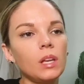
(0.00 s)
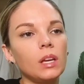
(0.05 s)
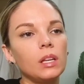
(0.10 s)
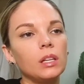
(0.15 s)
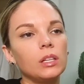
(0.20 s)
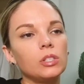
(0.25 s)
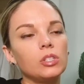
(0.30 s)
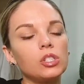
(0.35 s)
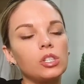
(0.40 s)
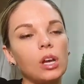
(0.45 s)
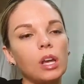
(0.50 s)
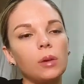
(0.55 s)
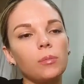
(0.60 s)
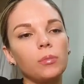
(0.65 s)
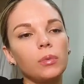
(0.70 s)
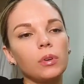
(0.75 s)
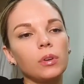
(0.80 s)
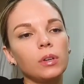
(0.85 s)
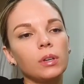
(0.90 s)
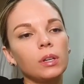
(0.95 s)
and its
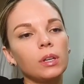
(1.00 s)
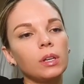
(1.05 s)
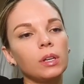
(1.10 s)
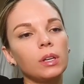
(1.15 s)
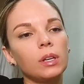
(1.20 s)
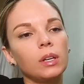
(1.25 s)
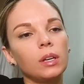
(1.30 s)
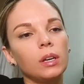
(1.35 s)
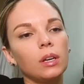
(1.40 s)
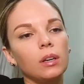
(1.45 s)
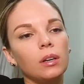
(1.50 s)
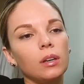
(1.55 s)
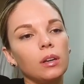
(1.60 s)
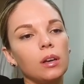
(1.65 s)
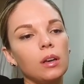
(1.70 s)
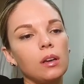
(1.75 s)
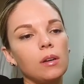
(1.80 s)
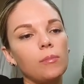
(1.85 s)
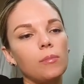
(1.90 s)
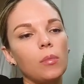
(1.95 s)
shape.
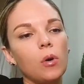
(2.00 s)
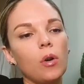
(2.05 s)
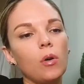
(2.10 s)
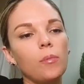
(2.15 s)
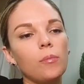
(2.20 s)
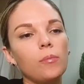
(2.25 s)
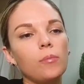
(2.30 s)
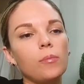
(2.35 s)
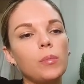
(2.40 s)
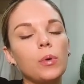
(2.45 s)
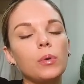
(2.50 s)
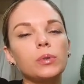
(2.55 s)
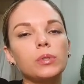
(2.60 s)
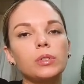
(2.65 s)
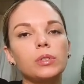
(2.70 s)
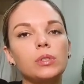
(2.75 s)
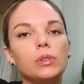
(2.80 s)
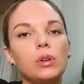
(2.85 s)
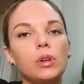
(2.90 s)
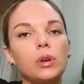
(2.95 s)
Um,
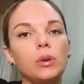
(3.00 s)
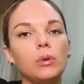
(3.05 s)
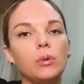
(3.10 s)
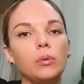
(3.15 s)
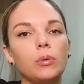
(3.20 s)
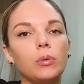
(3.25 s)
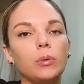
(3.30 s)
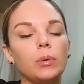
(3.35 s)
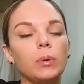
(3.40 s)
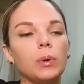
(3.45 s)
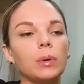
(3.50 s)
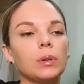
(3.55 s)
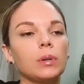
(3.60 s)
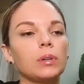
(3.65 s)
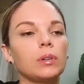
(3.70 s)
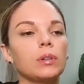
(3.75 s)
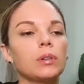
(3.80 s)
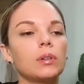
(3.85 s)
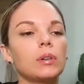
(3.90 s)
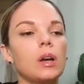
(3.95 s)
most new
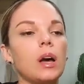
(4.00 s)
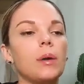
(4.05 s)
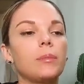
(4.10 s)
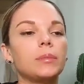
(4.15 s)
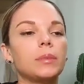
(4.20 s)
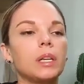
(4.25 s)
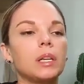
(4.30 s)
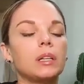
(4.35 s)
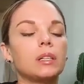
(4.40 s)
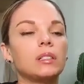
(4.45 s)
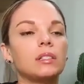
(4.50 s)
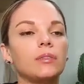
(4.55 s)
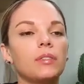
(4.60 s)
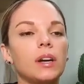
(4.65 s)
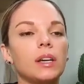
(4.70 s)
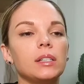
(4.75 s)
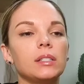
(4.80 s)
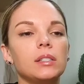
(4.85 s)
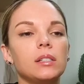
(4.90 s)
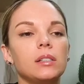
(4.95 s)
updated
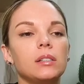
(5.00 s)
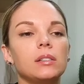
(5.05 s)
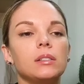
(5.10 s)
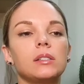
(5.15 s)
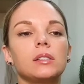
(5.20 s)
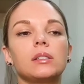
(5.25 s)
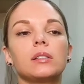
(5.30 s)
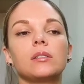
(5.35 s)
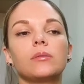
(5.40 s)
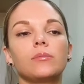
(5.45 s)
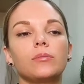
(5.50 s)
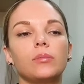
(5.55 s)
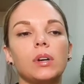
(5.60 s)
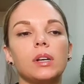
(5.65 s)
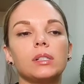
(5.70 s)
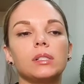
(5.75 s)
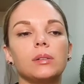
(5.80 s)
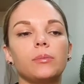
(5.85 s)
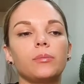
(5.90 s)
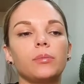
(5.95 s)
devices,
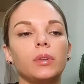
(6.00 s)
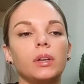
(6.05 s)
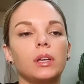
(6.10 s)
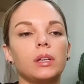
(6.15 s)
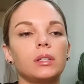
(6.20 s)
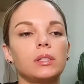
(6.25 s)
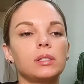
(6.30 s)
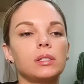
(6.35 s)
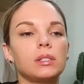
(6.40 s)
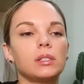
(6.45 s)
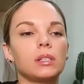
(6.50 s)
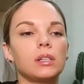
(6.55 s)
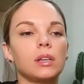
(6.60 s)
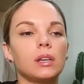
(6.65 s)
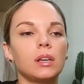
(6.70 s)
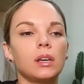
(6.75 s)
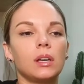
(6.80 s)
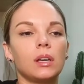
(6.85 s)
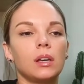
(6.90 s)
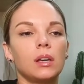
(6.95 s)
breast implants,
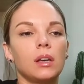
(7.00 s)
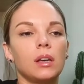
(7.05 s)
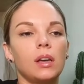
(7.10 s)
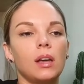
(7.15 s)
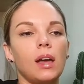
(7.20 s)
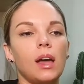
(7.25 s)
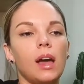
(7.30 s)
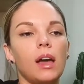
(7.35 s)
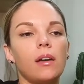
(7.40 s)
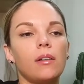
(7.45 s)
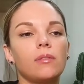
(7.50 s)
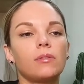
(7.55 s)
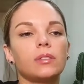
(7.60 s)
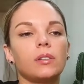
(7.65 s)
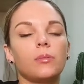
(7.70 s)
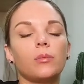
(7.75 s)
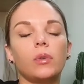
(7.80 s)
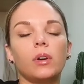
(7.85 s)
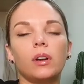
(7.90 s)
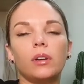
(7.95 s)
have
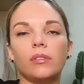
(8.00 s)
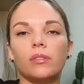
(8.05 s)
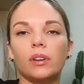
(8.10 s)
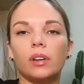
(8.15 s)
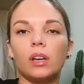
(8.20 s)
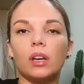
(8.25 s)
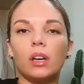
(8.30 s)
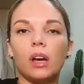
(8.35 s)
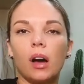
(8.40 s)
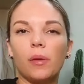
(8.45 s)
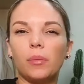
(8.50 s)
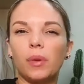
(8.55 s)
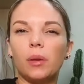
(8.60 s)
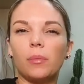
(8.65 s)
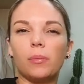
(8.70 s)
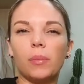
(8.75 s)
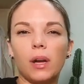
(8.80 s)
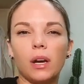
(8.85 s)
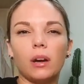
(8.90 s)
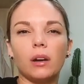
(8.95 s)
somewhat of a gummy
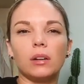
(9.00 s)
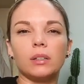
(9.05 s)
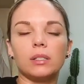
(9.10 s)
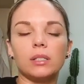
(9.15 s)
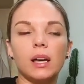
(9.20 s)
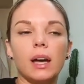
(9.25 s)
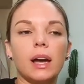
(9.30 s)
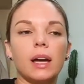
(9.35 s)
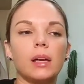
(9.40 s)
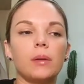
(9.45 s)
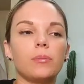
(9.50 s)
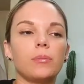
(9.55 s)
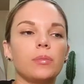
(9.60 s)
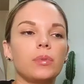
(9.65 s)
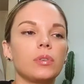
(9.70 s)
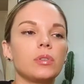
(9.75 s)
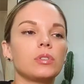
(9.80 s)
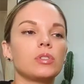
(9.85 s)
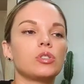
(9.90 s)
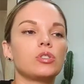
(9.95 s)
bear type
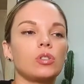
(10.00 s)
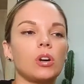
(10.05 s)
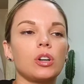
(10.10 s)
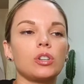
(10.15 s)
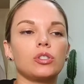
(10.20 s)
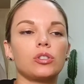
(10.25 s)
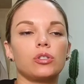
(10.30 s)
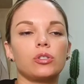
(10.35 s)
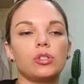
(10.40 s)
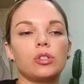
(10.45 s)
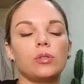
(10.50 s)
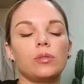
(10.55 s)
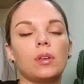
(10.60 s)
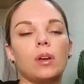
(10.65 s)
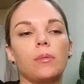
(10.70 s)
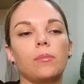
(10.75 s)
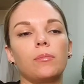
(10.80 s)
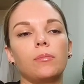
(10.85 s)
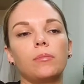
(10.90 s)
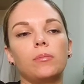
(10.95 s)
structure to
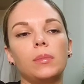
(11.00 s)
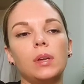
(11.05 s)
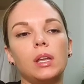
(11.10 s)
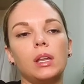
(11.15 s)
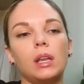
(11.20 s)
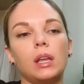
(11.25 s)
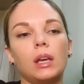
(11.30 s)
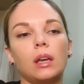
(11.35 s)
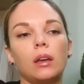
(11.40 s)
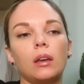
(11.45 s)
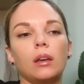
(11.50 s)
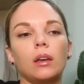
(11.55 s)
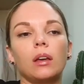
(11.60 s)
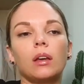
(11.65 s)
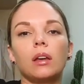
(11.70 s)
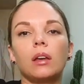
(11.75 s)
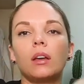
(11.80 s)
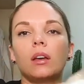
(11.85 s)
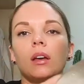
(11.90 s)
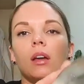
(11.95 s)
them, meaning
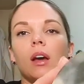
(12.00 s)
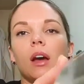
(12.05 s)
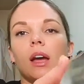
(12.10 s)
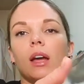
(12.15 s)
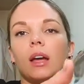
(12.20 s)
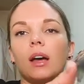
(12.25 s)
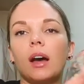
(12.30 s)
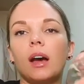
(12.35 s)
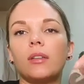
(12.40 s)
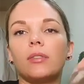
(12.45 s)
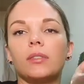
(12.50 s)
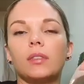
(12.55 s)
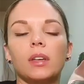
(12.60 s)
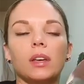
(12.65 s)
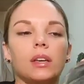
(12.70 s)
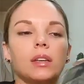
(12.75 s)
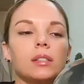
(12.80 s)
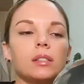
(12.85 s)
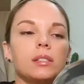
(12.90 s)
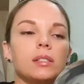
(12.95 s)
I cut
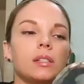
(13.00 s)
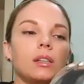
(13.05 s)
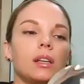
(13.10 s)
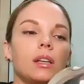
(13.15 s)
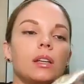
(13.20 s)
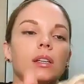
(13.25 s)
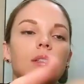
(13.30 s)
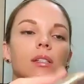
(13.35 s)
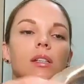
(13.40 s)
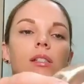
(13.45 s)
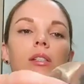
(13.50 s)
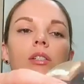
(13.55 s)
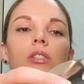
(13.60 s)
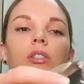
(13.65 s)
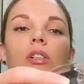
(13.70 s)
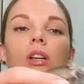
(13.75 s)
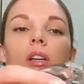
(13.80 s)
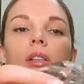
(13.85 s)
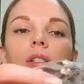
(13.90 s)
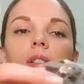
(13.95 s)
this and it doesn't
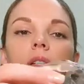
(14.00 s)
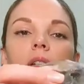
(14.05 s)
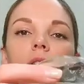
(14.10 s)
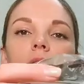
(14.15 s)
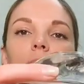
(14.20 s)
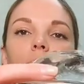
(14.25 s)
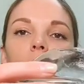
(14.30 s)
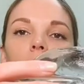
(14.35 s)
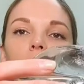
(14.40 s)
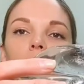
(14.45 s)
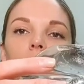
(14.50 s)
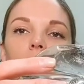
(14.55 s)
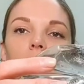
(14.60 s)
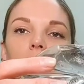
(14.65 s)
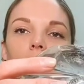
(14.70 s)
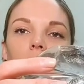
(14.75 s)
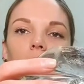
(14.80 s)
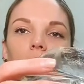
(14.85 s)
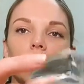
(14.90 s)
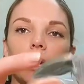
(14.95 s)
just spill out
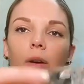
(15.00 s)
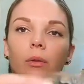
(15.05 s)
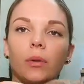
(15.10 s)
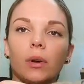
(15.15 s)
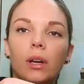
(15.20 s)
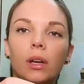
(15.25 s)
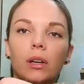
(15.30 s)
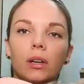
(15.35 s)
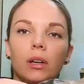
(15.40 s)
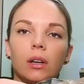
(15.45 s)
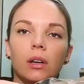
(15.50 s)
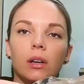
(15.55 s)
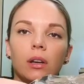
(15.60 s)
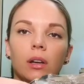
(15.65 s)
like a liquid,